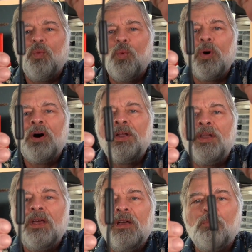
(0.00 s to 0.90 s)

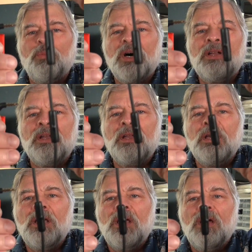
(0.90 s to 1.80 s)
one
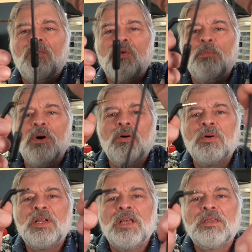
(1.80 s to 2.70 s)
button
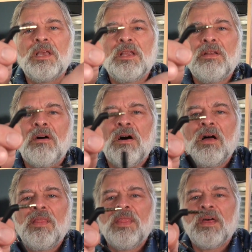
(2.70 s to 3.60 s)
remote. And then
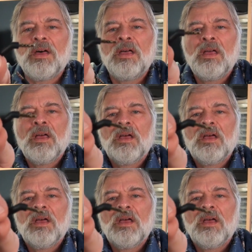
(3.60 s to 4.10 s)
on the